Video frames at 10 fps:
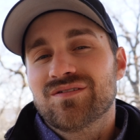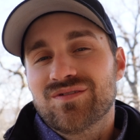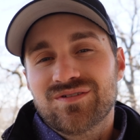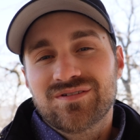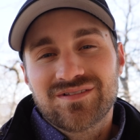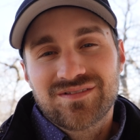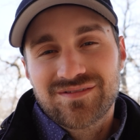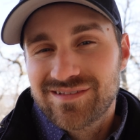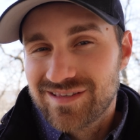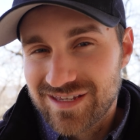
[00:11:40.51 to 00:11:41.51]
Well,
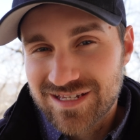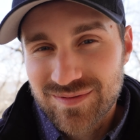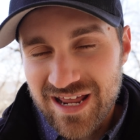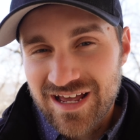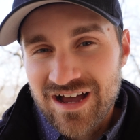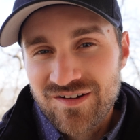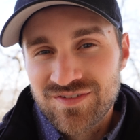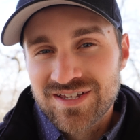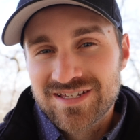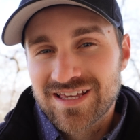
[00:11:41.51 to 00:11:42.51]
I think it's kind of
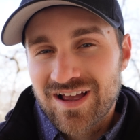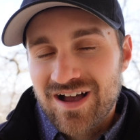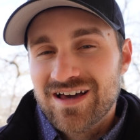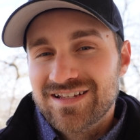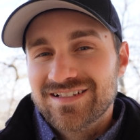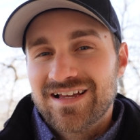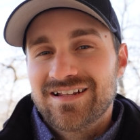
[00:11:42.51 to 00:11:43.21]
obvious. The con is